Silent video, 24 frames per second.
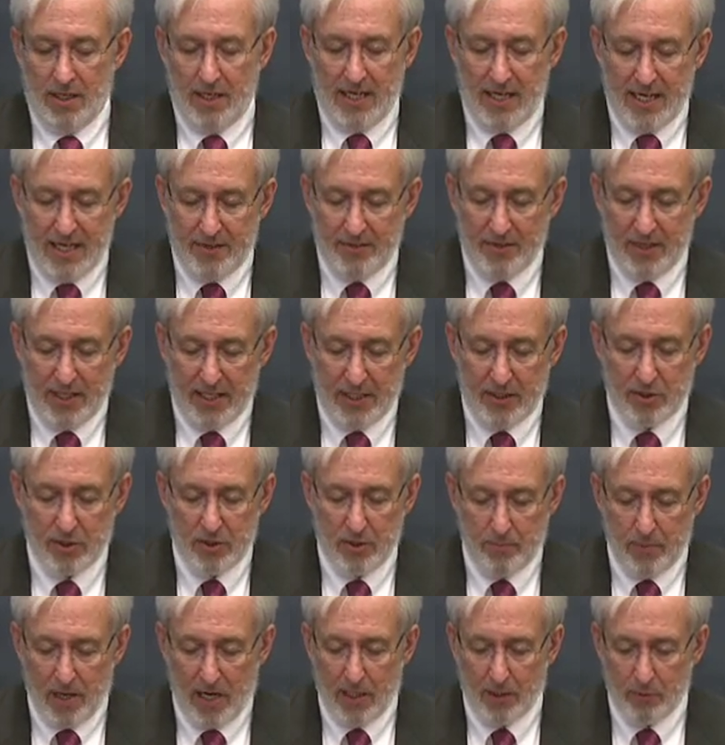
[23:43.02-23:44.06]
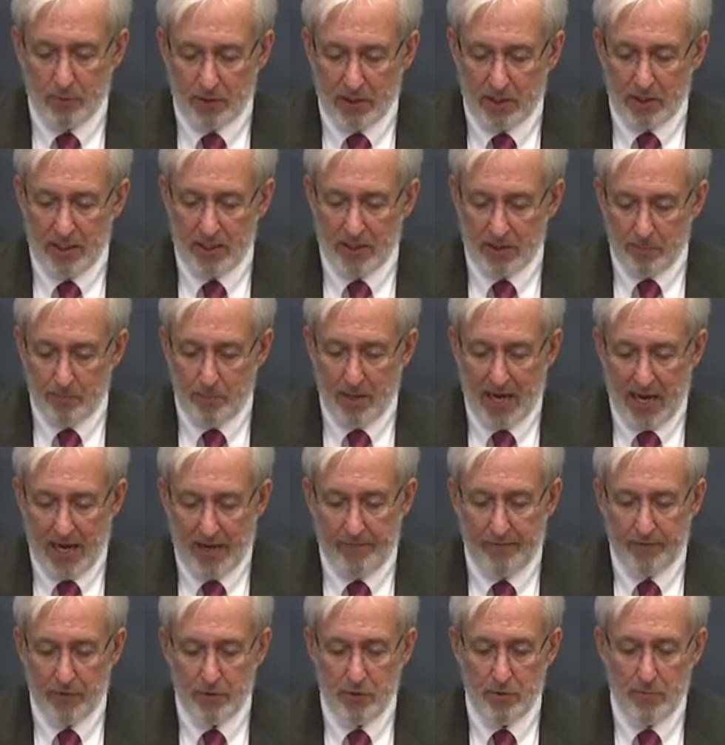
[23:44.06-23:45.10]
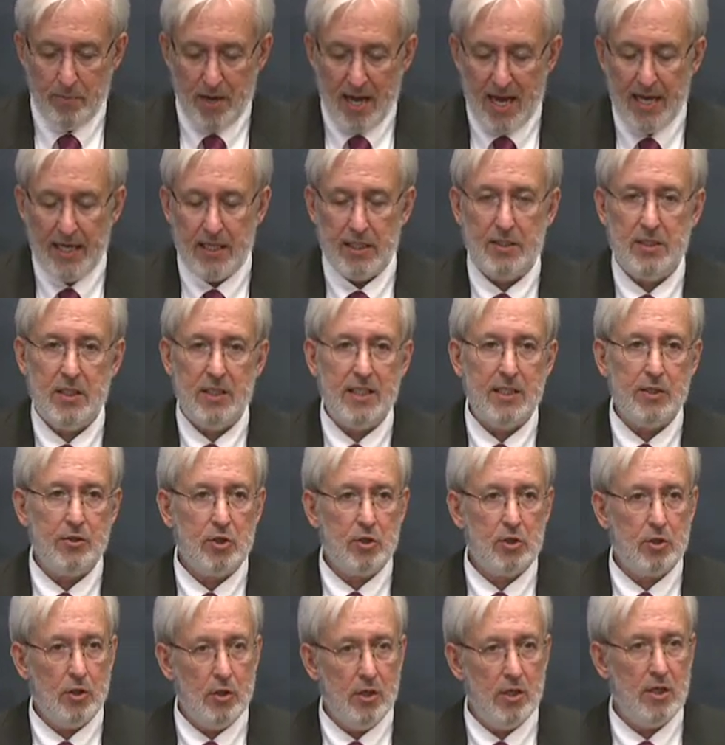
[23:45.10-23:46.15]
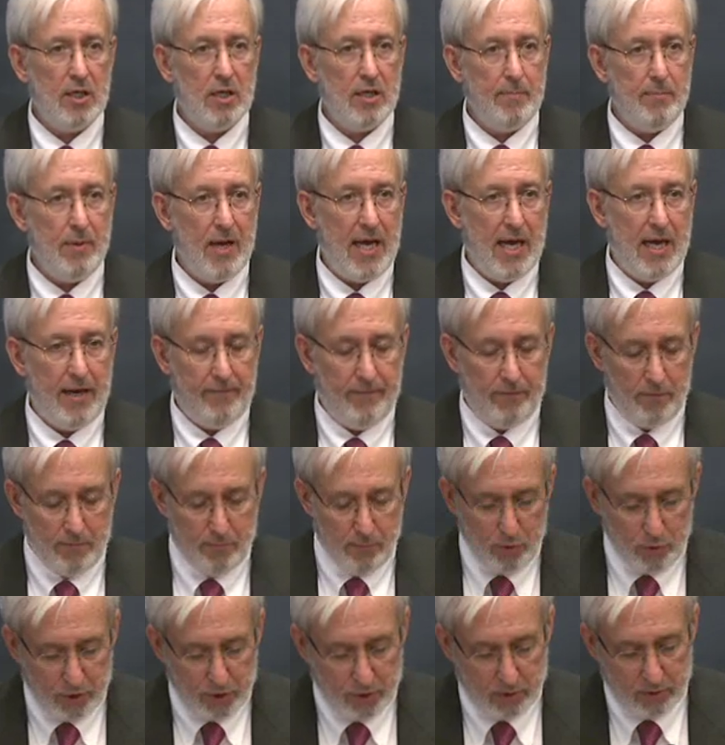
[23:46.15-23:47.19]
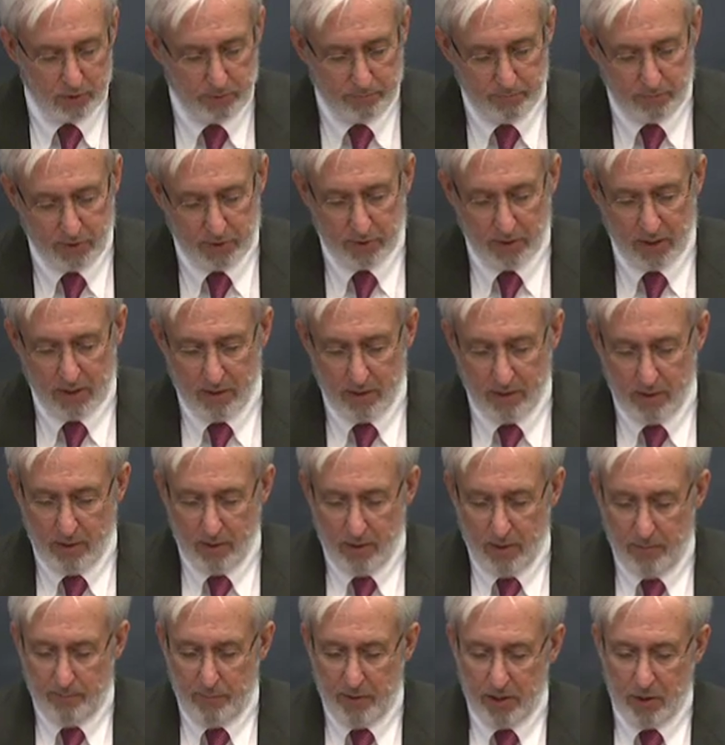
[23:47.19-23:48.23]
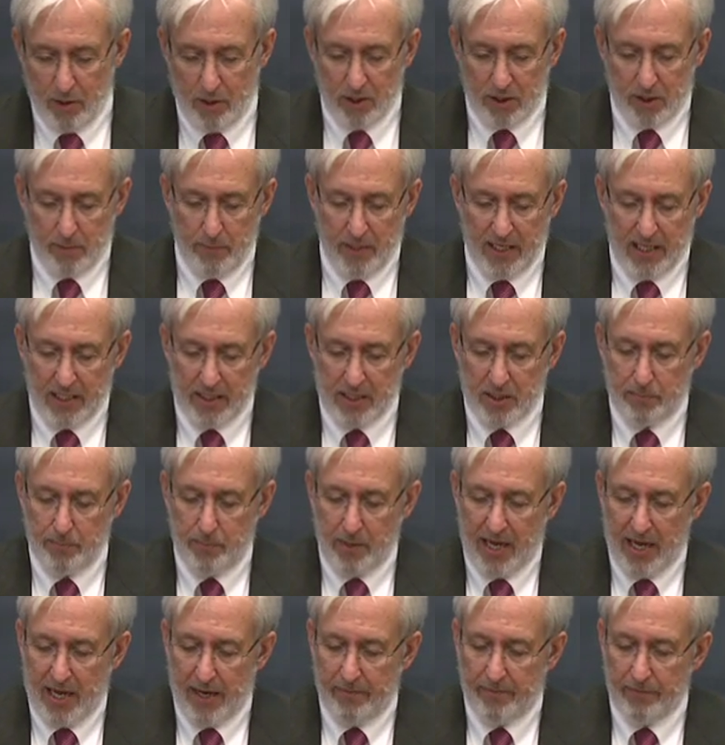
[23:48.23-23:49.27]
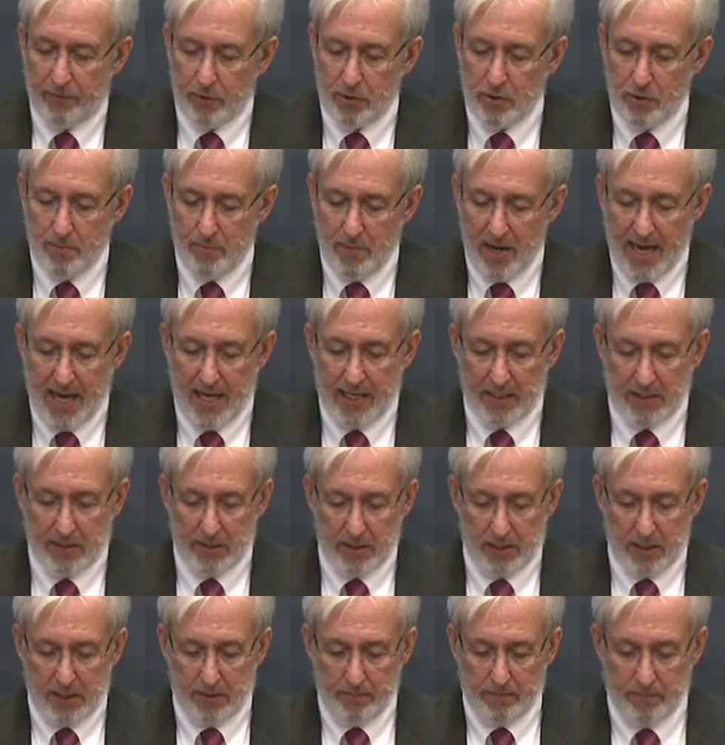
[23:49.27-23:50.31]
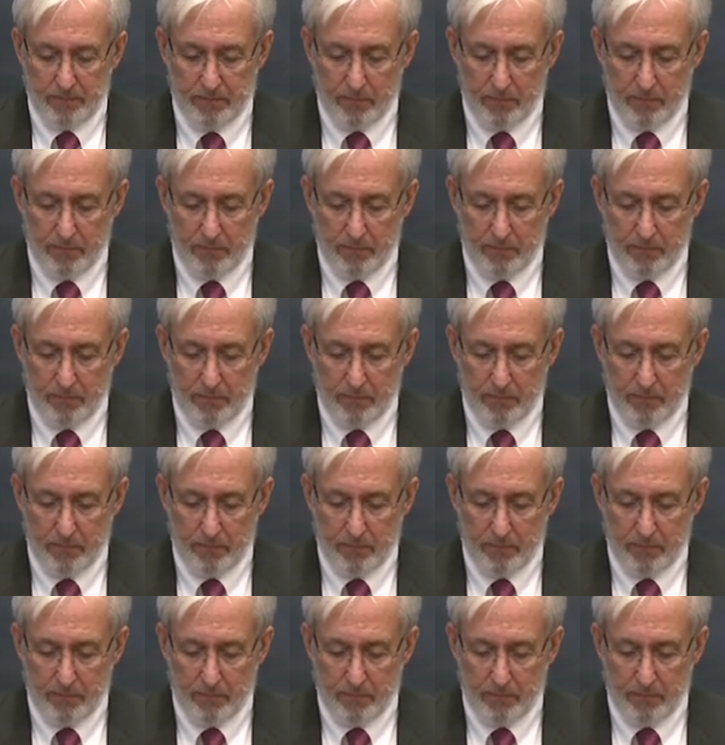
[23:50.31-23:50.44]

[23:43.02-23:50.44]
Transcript: He thinks democracy is bad for humanity. It's certainly bad for Muslims, but ultimately it's bad for humanity.